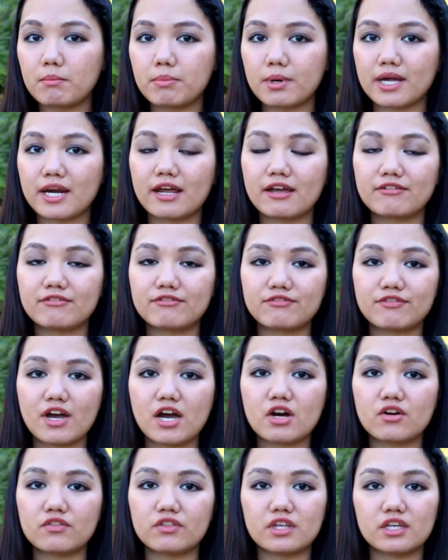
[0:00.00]
but I
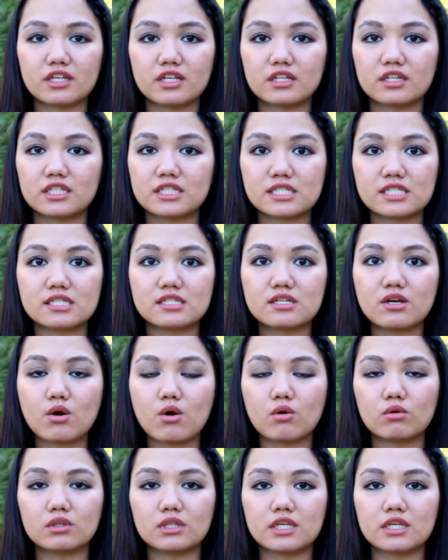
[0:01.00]
found that this is
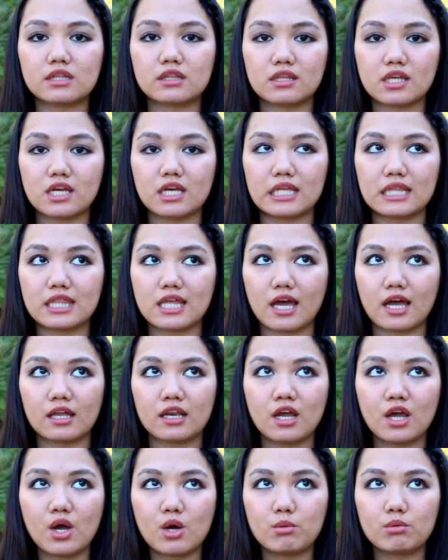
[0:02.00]
the only thing
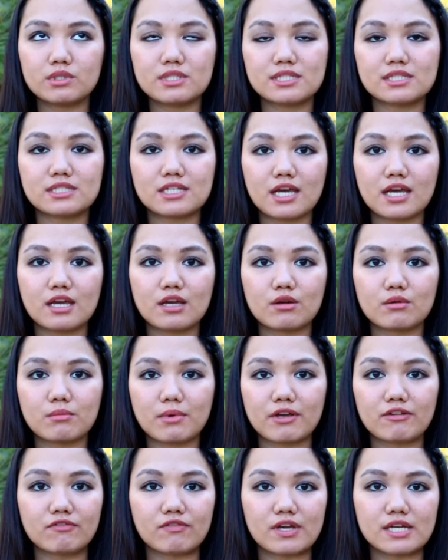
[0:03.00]
that would stay on
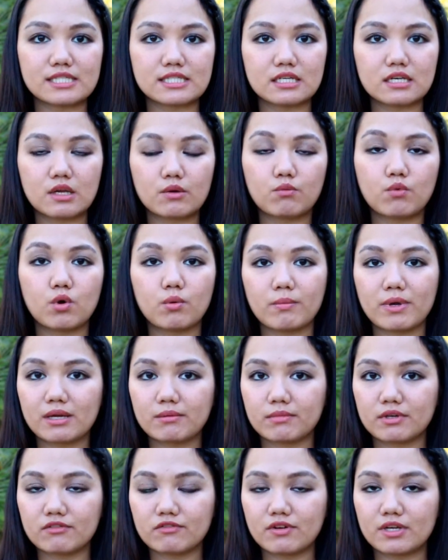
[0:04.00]
my face, and it won't
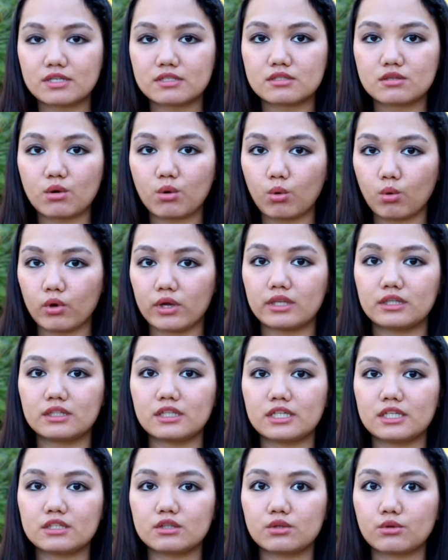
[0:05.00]
make my face
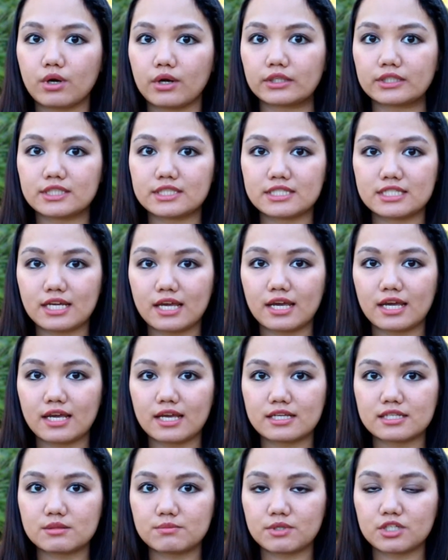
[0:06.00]
oily throughout the
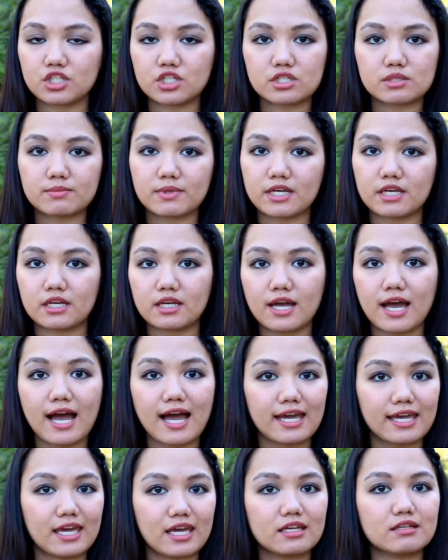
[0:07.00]
day as much as my
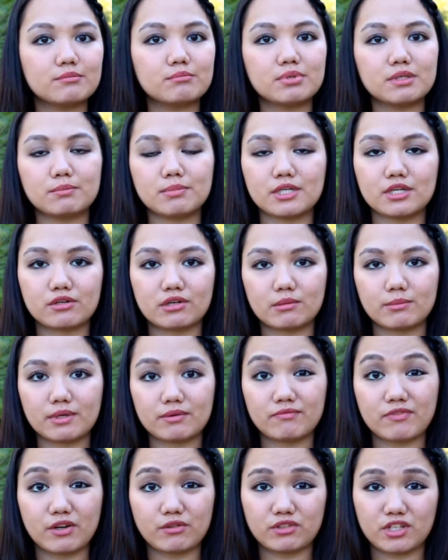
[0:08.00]
high-end BB cream
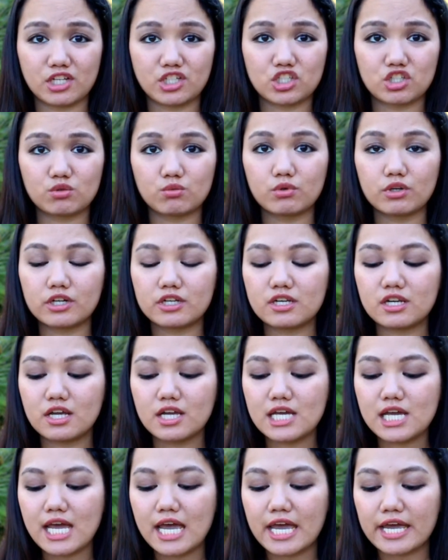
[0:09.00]
and foundation would.
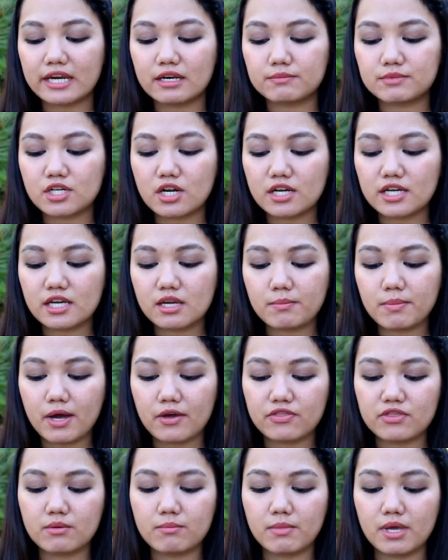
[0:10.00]
And I'm talking
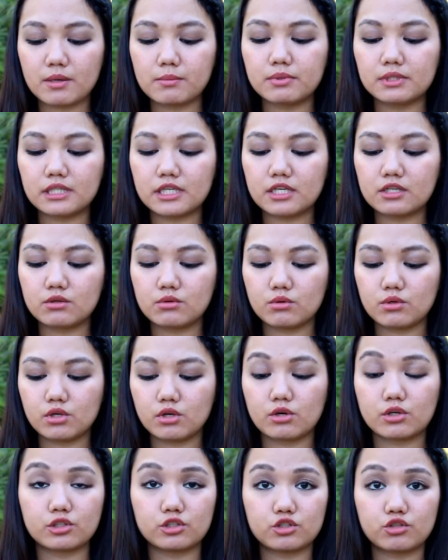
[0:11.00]
about the Maybelline New
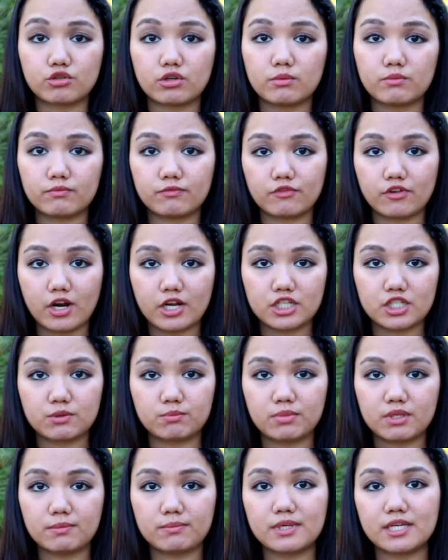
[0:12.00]
York Dream Fresh
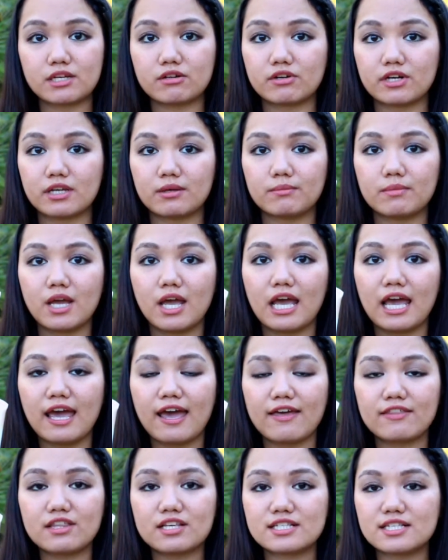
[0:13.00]
BB Cream,
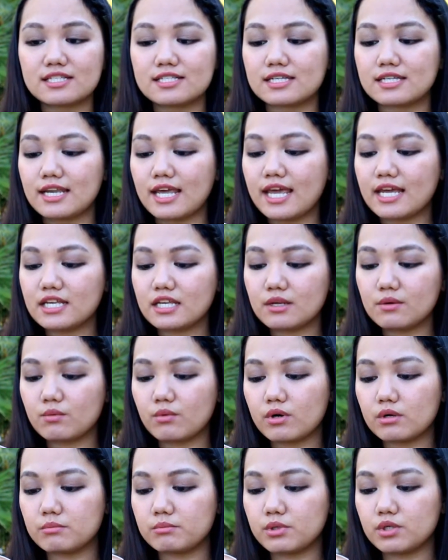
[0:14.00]
and this is an
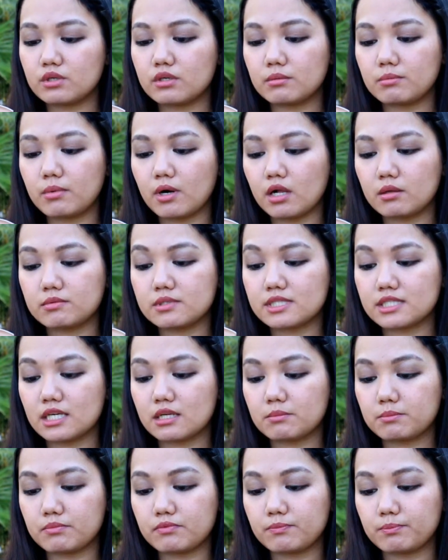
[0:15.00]
8-in-1 beauty balm
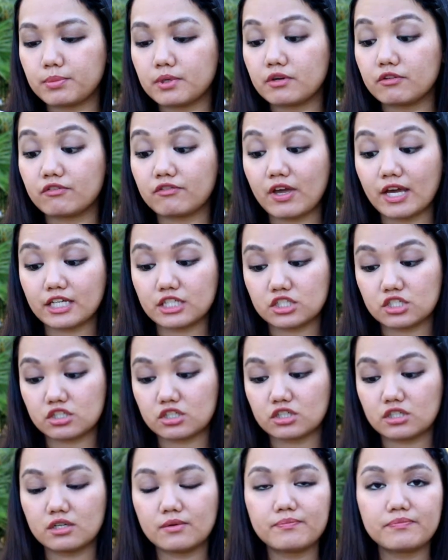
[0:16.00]
skin
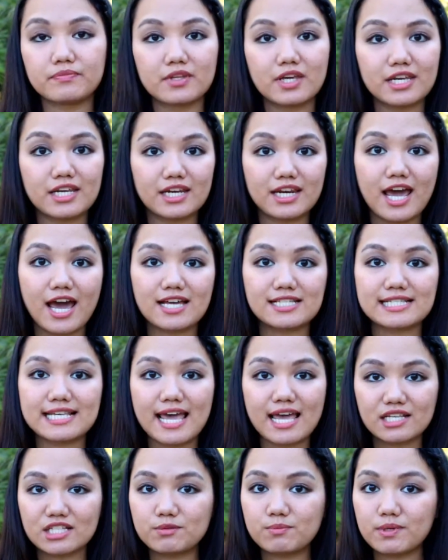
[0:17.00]
perfector. And it has
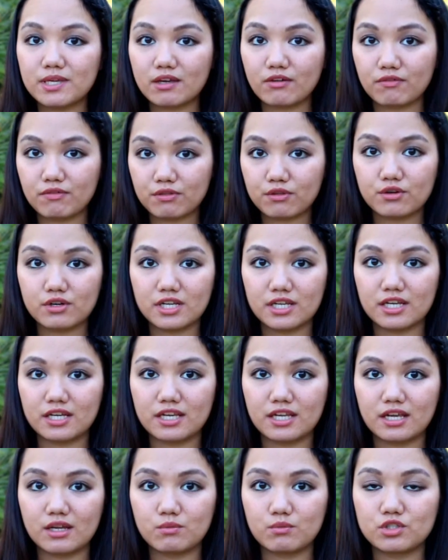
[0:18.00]
SPF 30
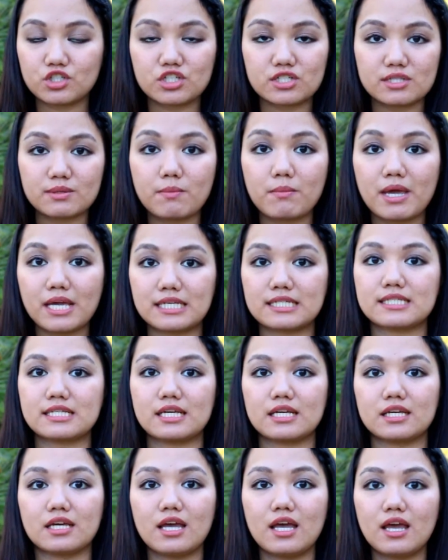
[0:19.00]
in it, which is
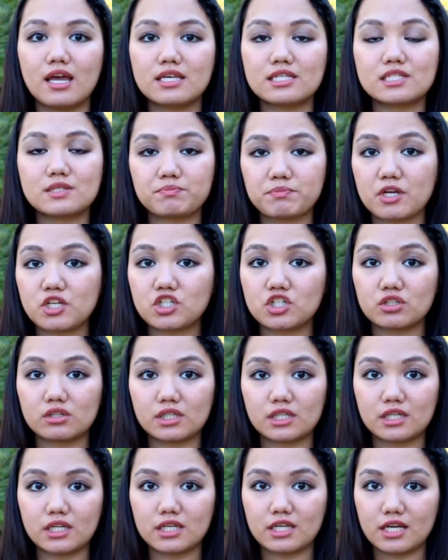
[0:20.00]
amazing,
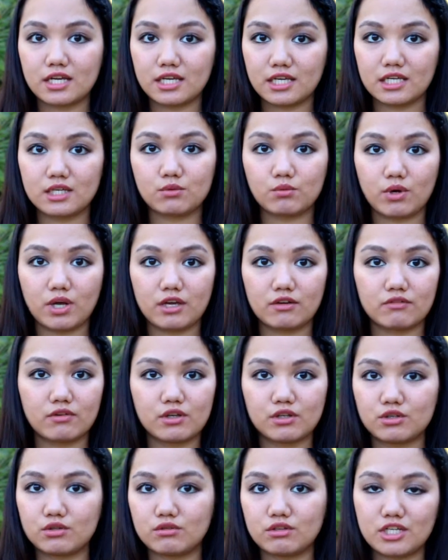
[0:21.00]
especially in a heat wave.
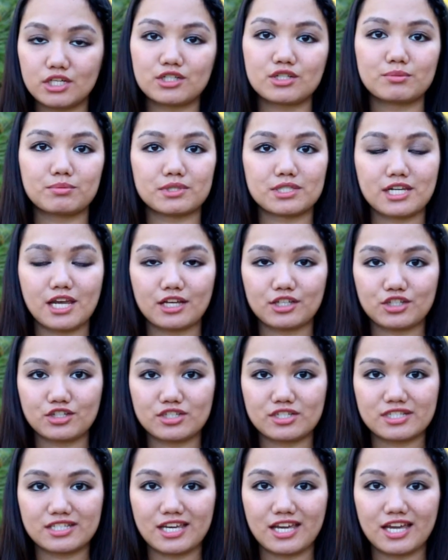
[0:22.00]
You need to protect
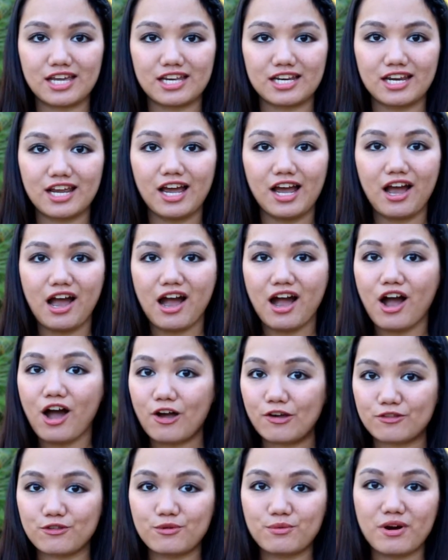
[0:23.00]
your skin,
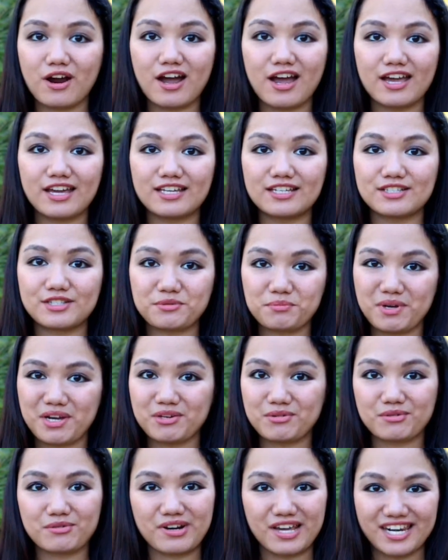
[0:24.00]
otherwise you
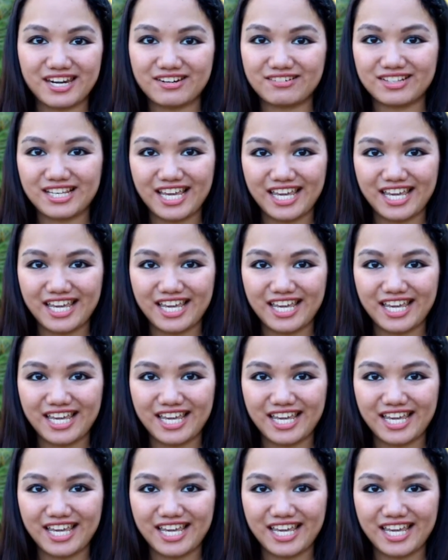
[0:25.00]
might regret it